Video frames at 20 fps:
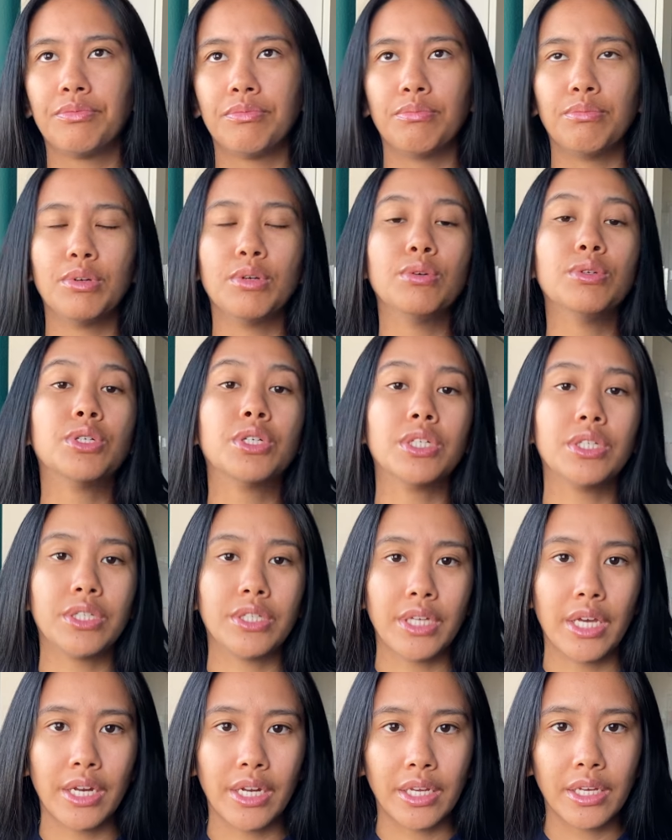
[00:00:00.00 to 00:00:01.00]
bougie
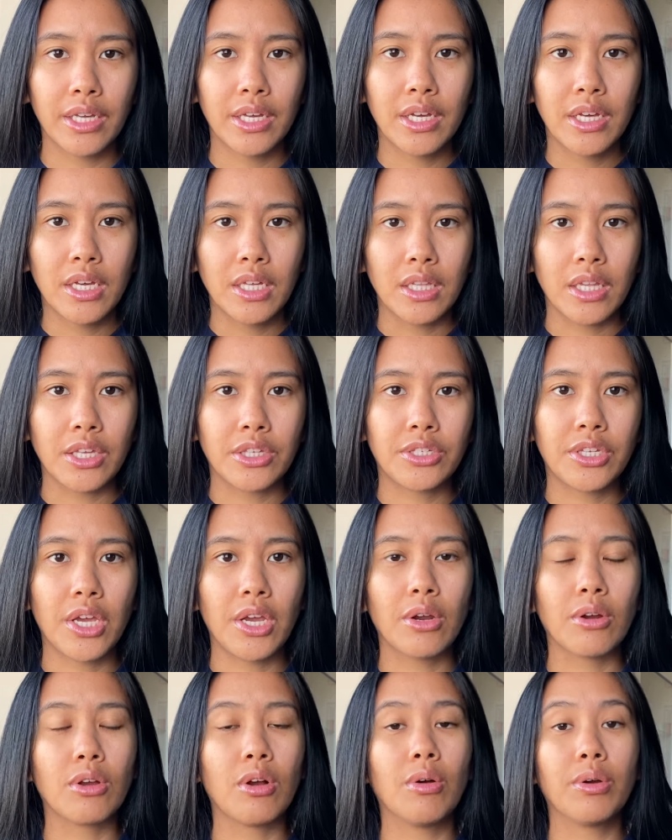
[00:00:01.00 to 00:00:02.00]
setting, let's say
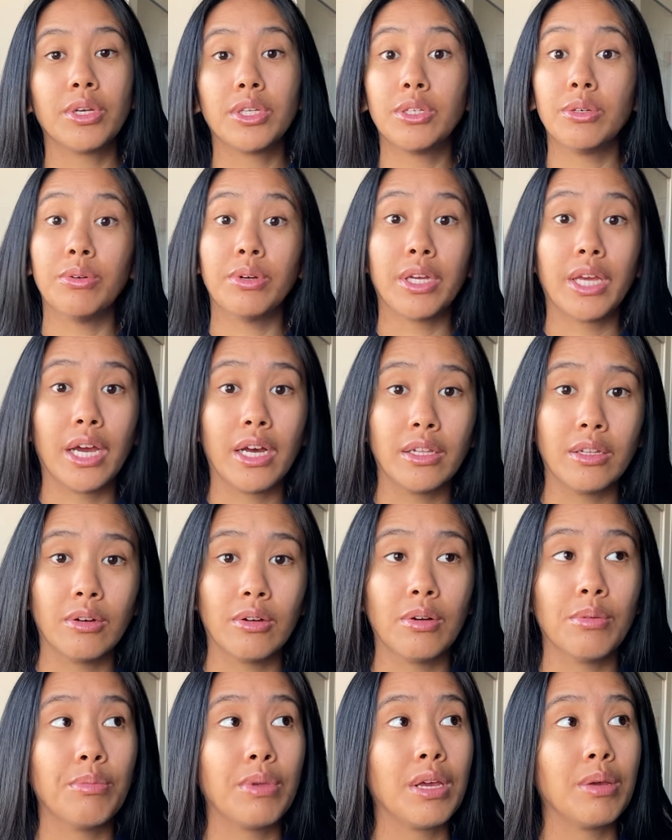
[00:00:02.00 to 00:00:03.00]
you're going to a gala
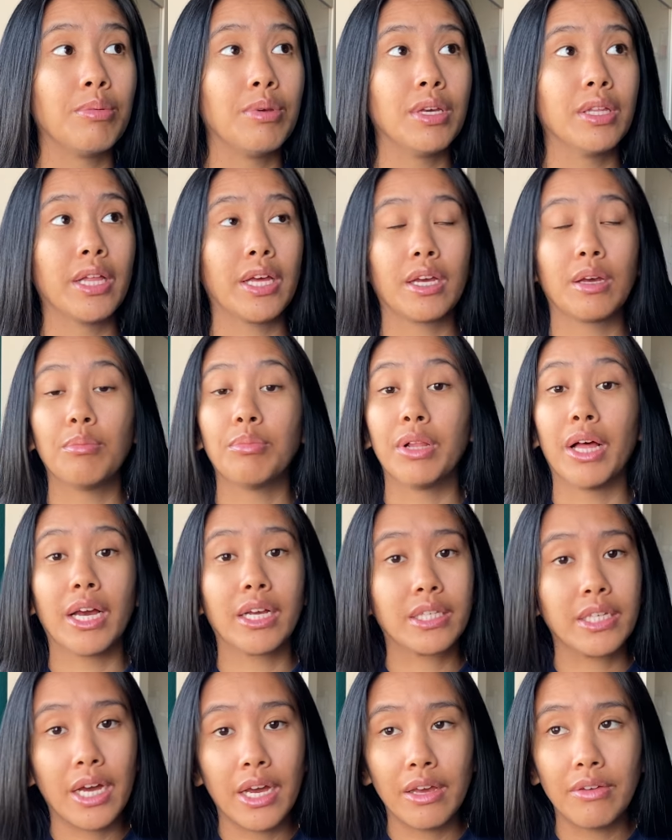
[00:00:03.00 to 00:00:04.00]
or maybe like a
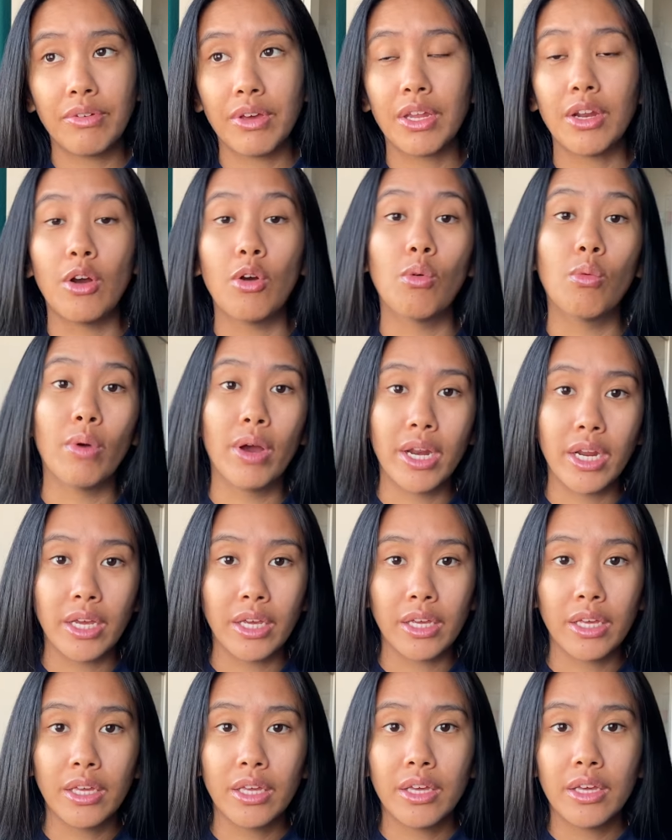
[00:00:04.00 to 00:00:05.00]
black tie event, a
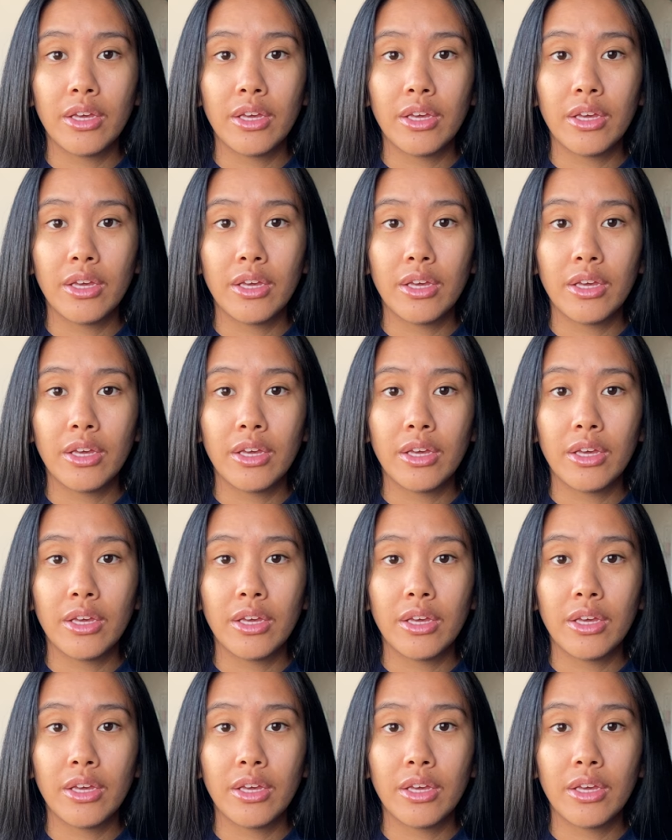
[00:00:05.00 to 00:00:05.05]
wedding,